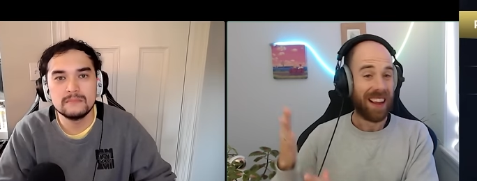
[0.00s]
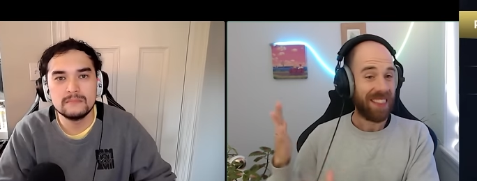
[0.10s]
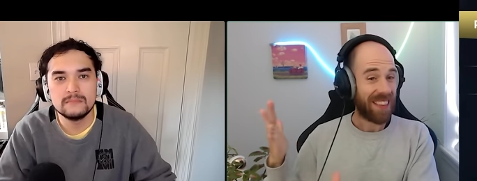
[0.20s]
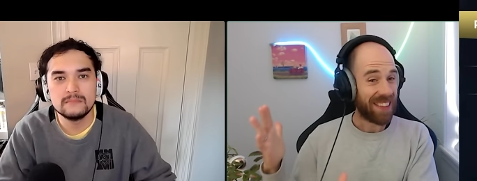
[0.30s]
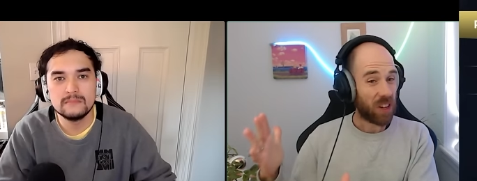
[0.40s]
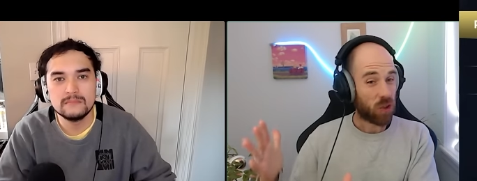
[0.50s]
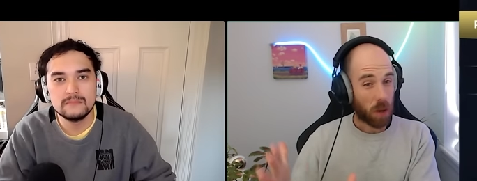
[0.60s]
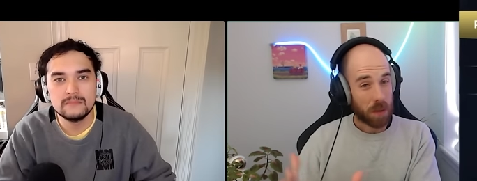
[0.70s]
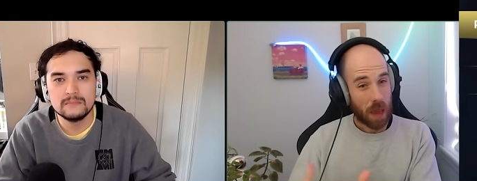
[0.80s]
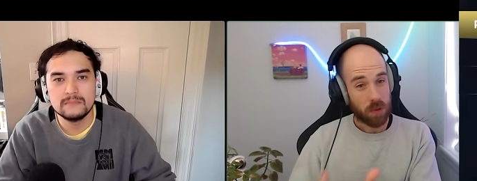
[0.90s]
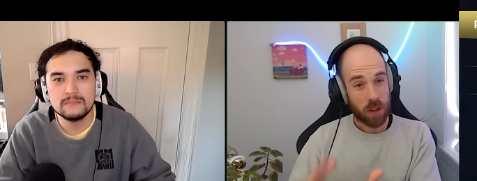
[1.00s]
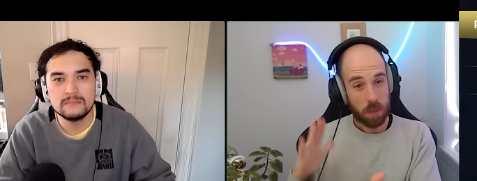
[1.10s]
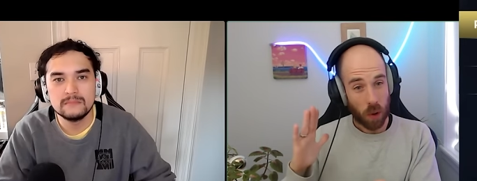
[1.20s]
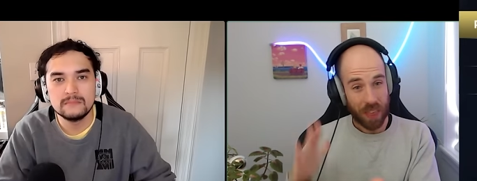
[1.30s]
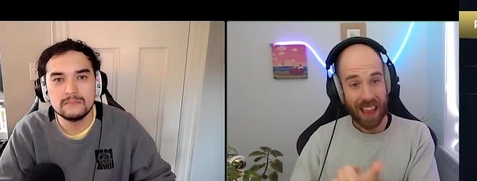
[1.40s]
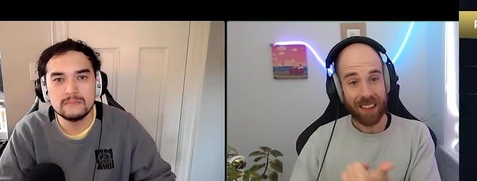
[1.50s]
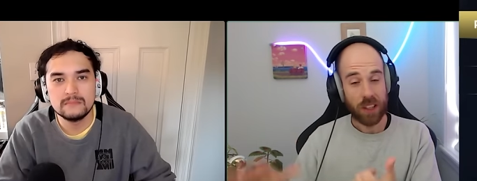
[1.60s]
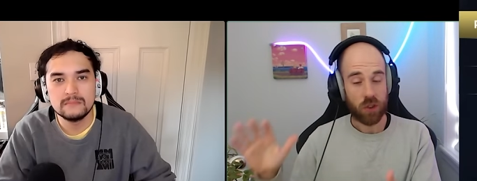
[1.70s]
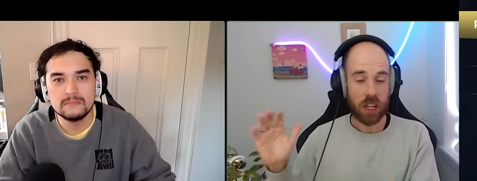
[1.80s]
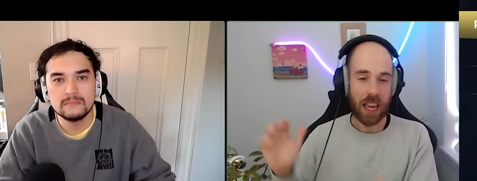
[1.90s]
Speaker 1: Then they drop games to both
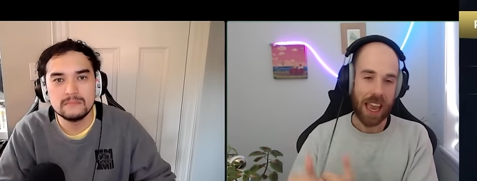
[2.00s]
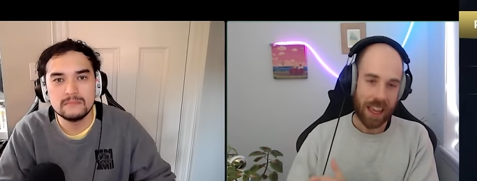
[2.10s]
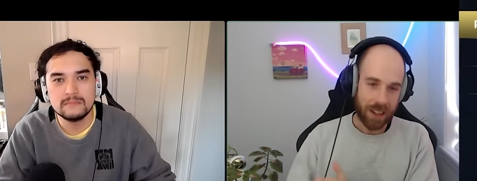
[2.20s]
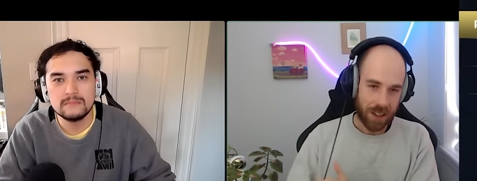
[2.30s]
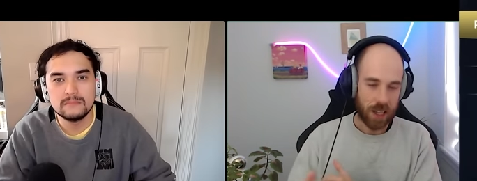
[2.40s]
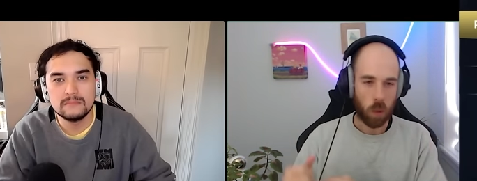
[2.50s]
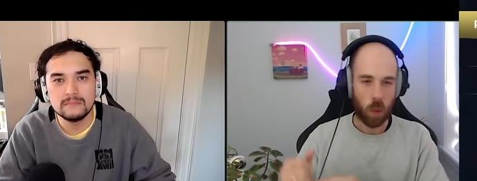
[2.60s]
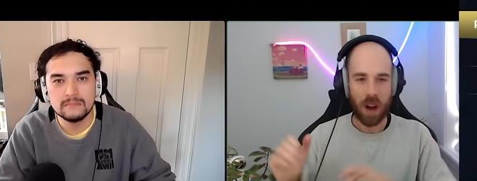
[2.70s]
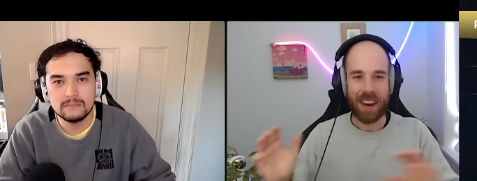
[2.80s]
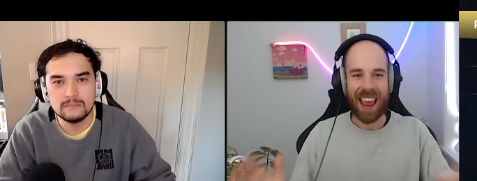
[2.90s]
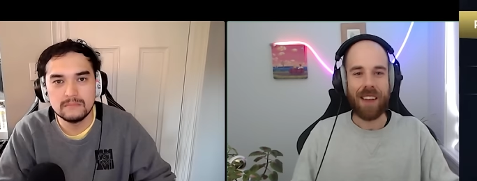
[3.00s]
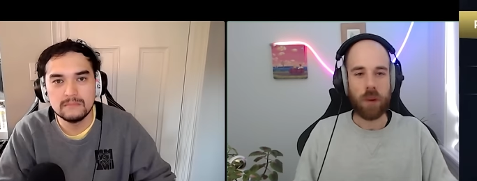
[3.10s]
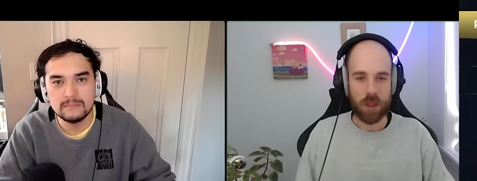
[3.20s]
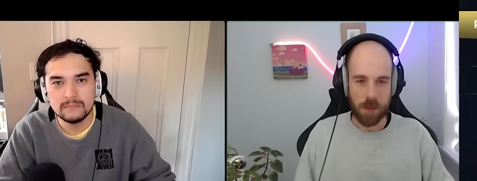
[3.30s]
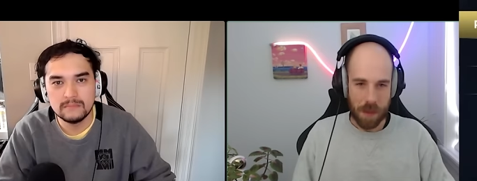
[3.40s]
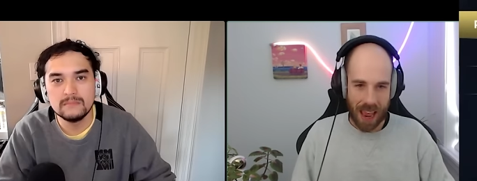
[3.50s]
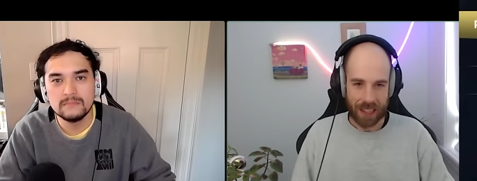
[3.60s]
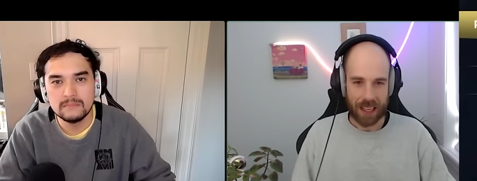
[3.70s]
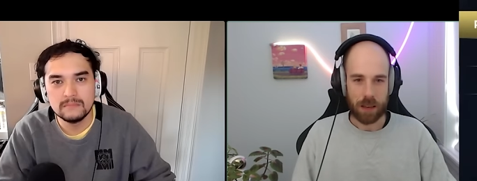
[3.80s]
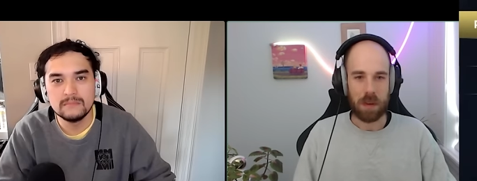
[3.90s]
LNG and T1. Everyone's
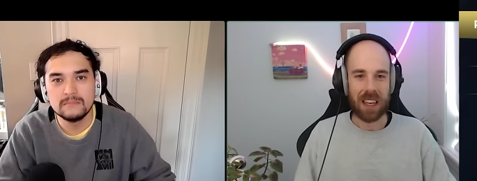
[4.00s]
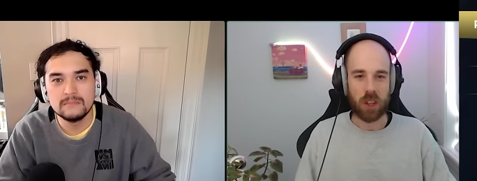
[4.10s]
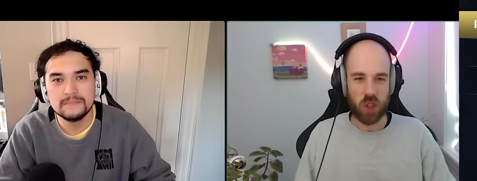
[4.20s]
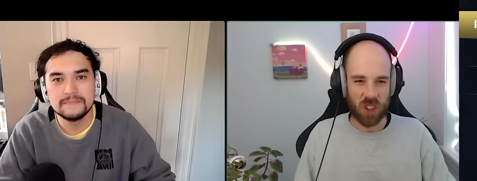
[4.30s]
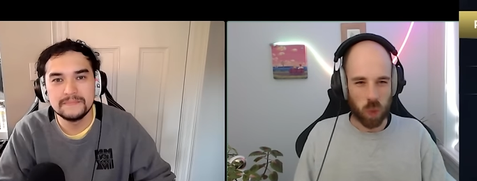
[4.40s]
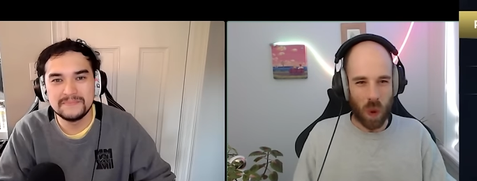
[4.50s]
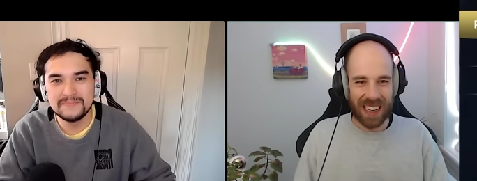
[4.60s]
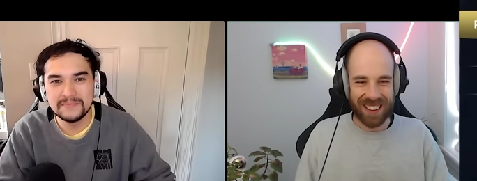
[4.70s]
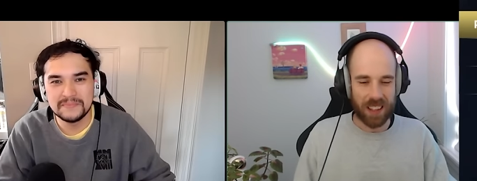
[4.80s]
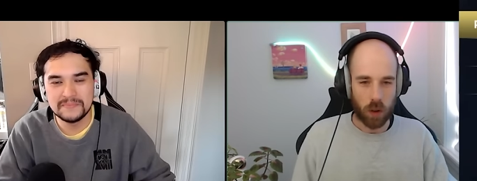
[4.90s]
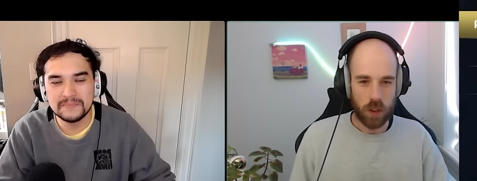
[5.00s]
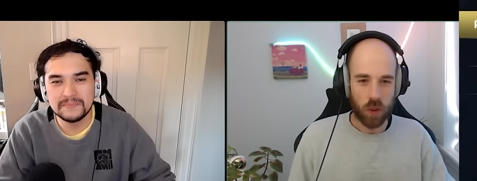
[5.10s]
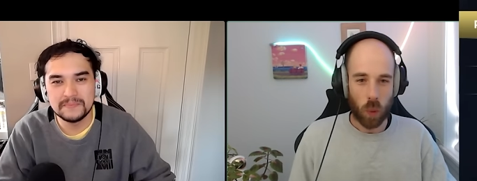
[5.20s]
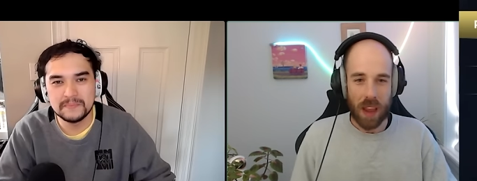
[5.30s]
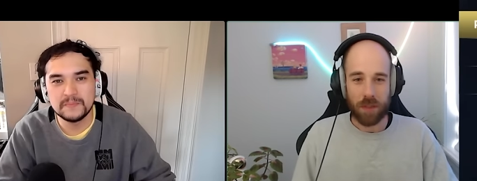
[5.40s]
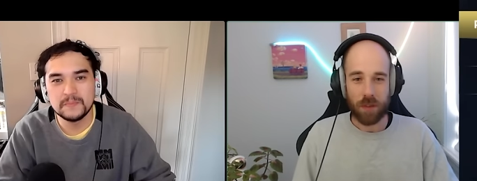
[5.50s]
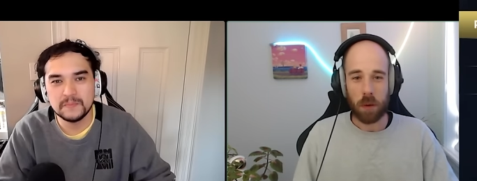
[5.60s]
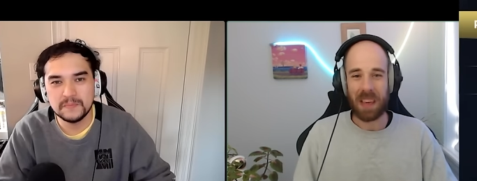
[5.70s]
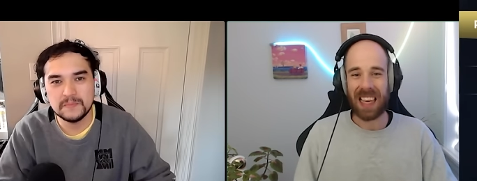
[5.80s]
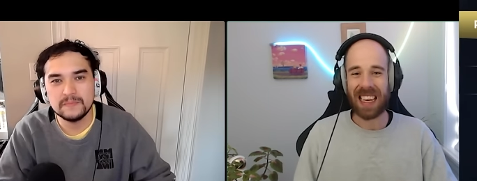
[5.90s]
panicking. BLG is one series away from
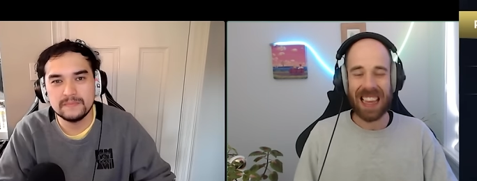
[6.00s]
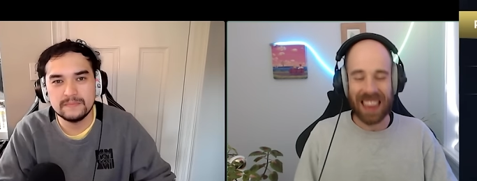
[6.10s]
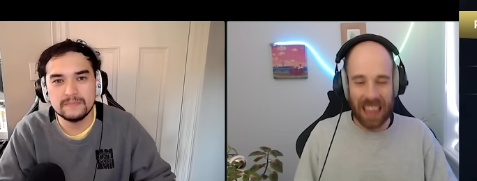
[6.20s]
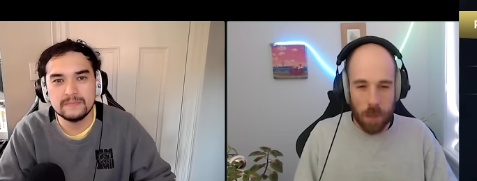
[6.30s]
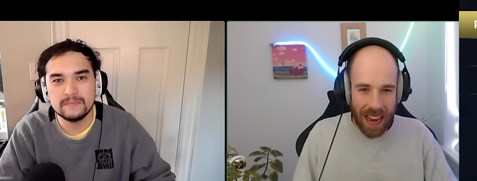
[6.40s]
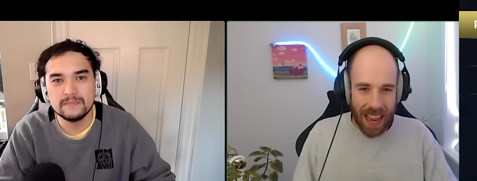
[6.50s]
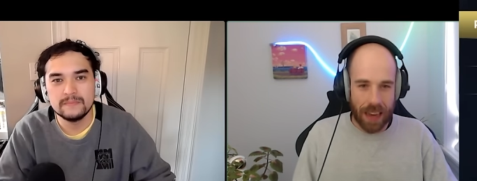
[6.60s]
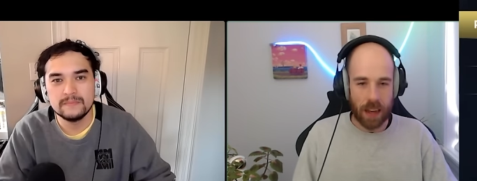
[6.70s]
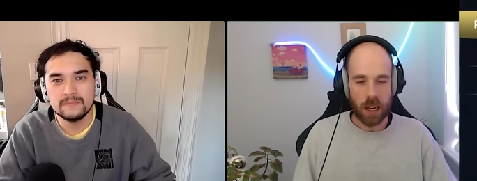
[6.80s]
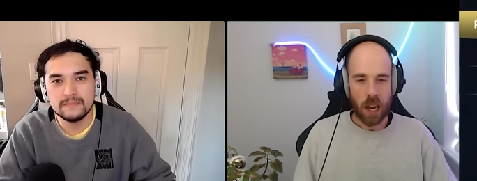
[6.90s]
being eliminated